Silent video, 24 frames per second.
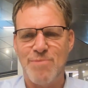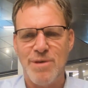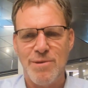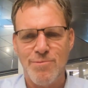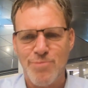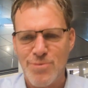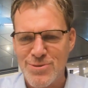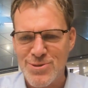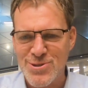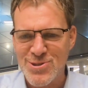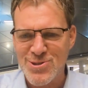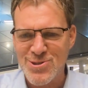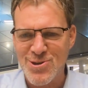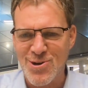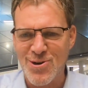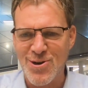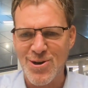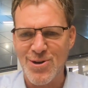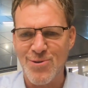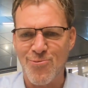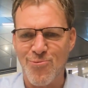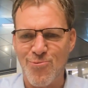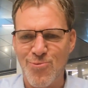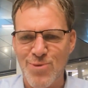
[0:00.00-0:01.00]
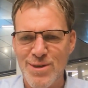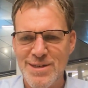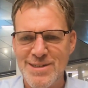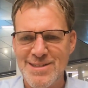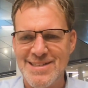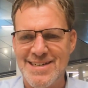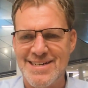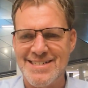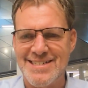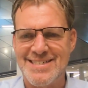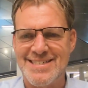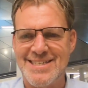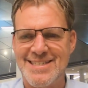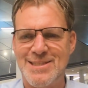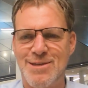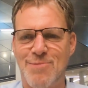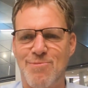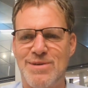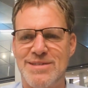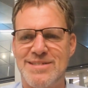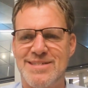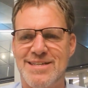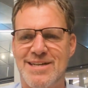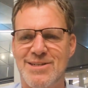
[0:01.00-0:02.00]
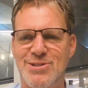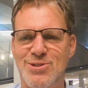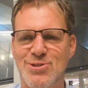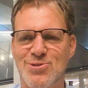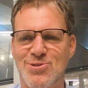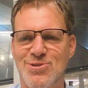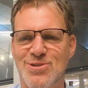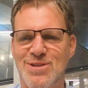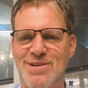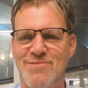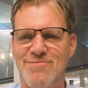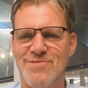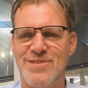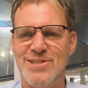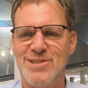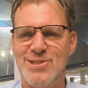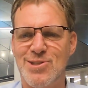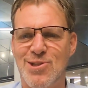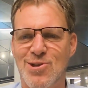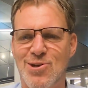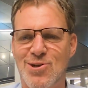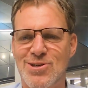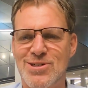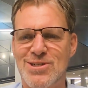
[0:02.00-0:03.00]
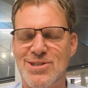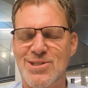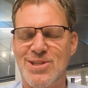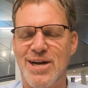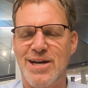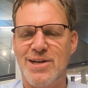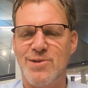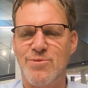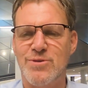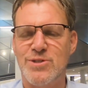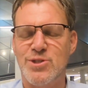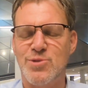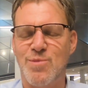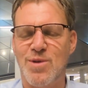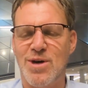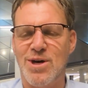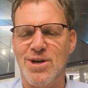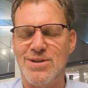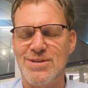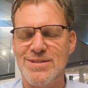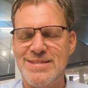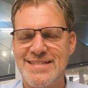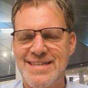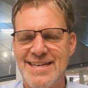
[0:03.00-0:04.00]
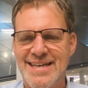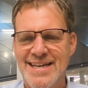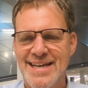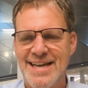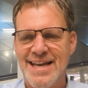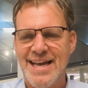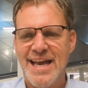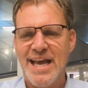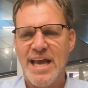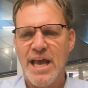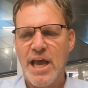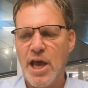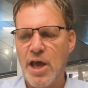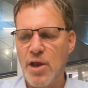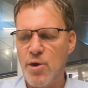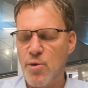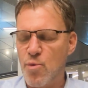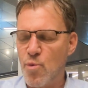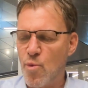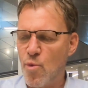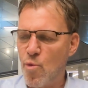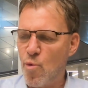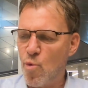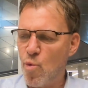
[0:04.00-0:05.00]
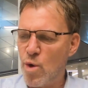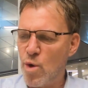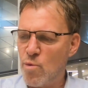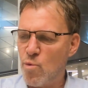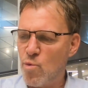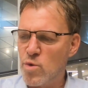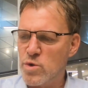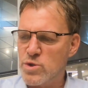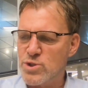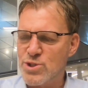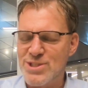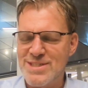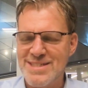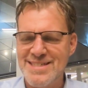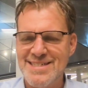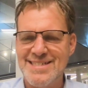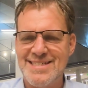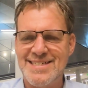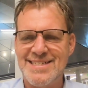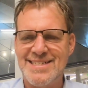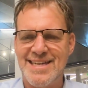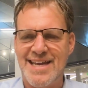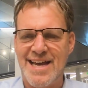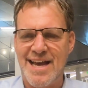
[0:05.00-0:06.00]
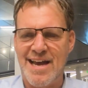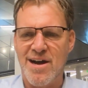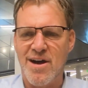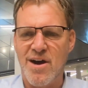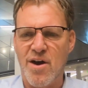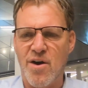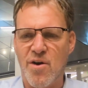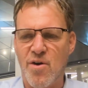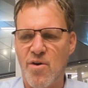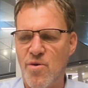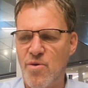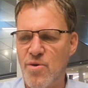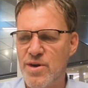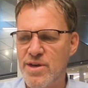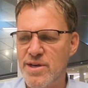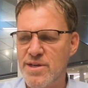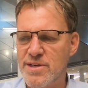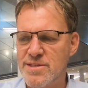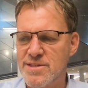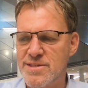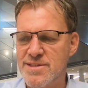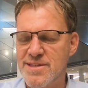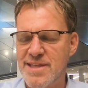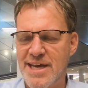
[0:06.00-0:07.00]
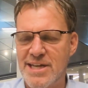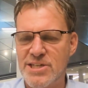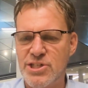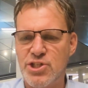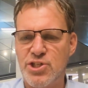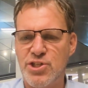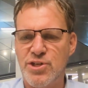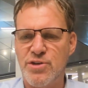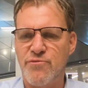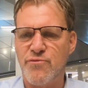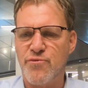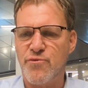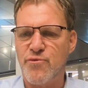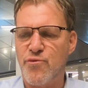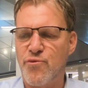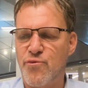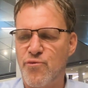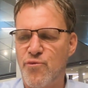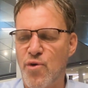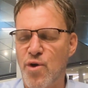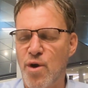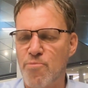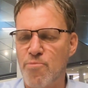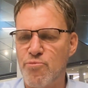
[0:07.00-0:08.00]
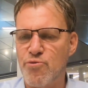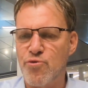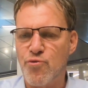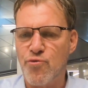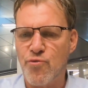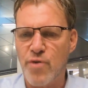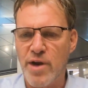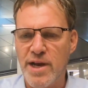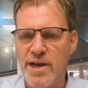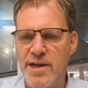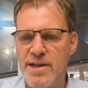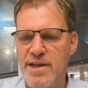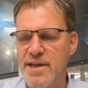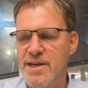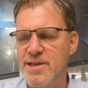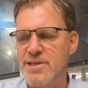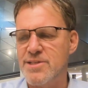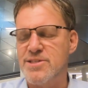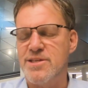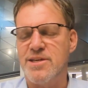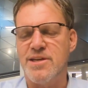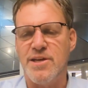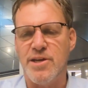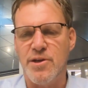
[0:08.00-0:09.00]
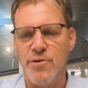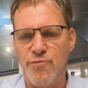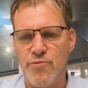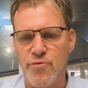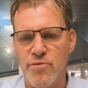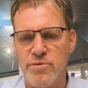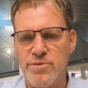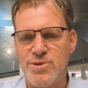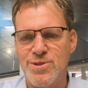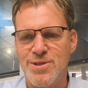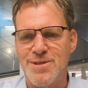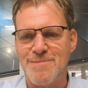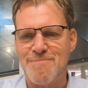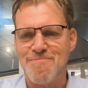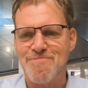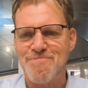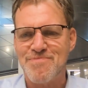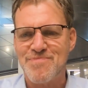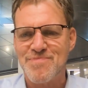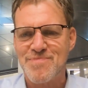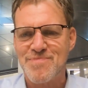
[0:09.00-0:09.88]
People started realizing the potential of these large language models. And what we're seeing now is that shift from training to inferencing.